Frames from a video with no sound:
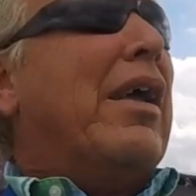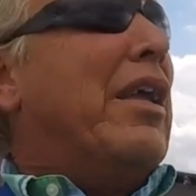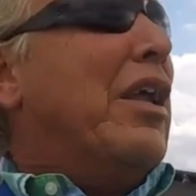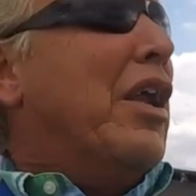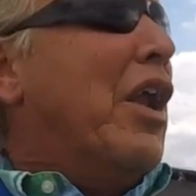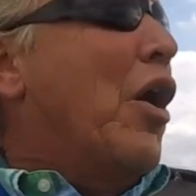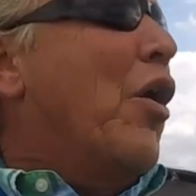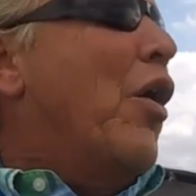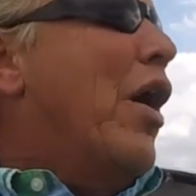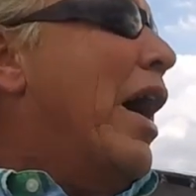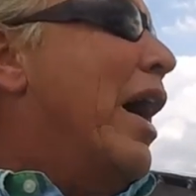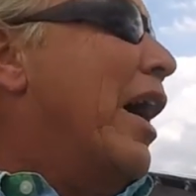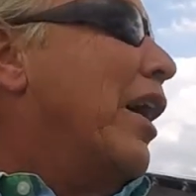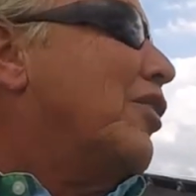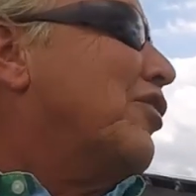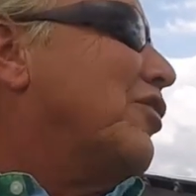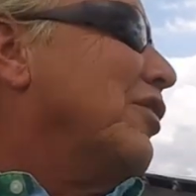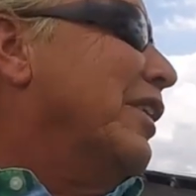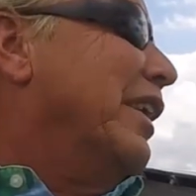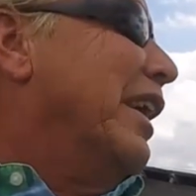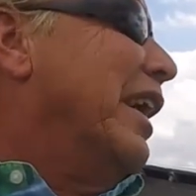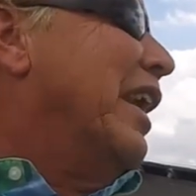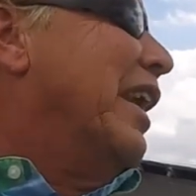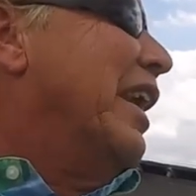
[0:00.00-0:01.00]
know,
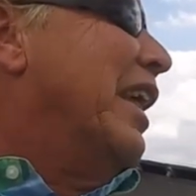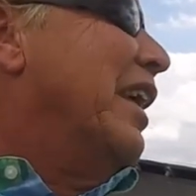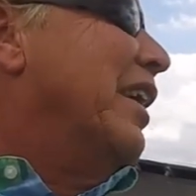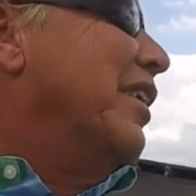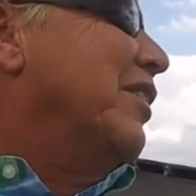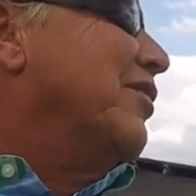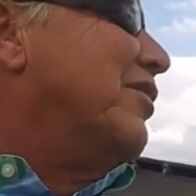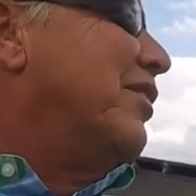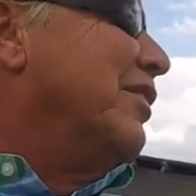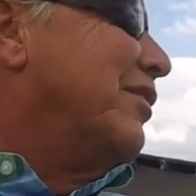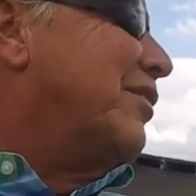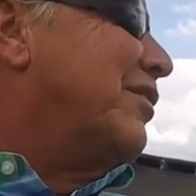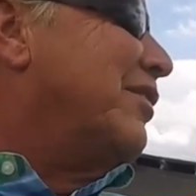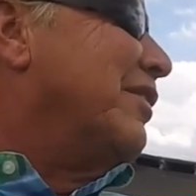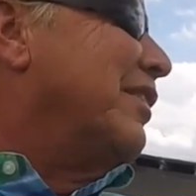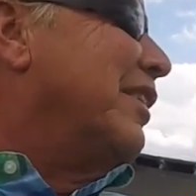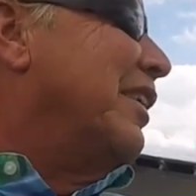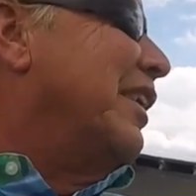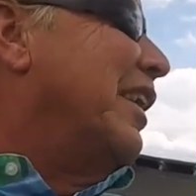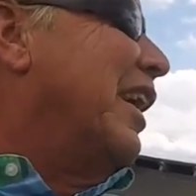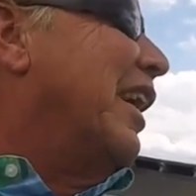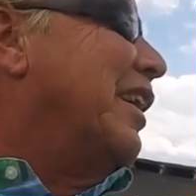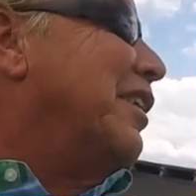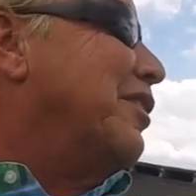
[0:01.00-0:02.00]
actually it is. This is
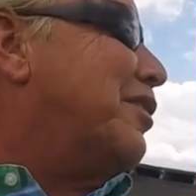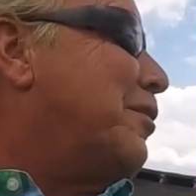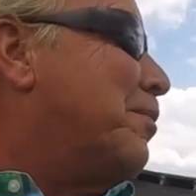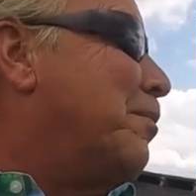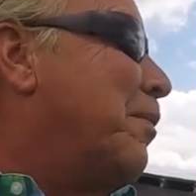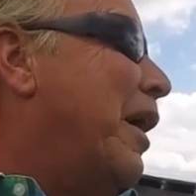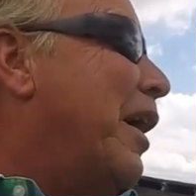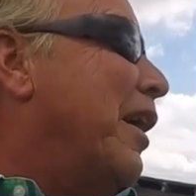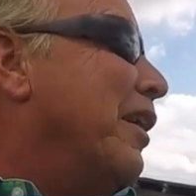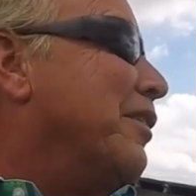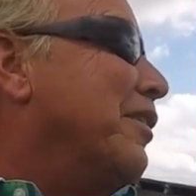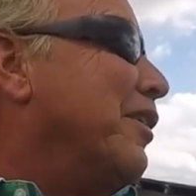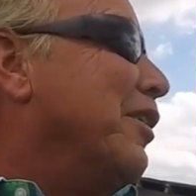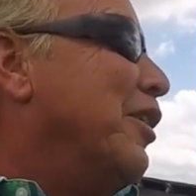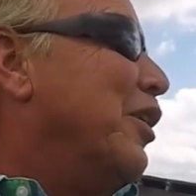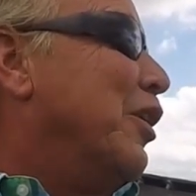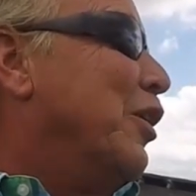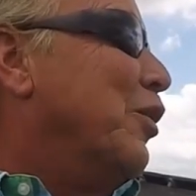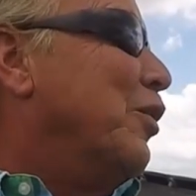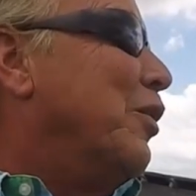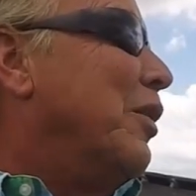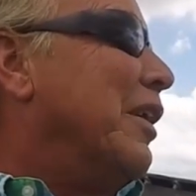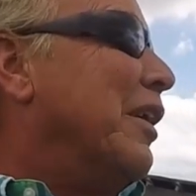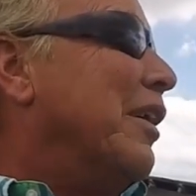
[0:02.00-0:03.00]
a nice spot to
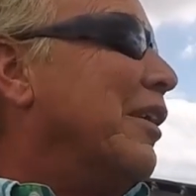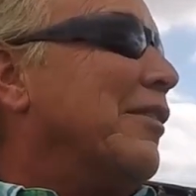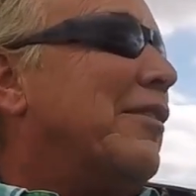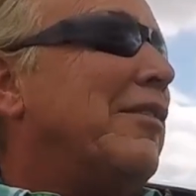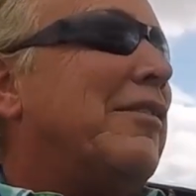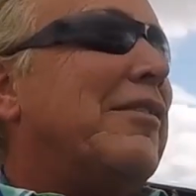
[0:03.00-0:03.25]
do this.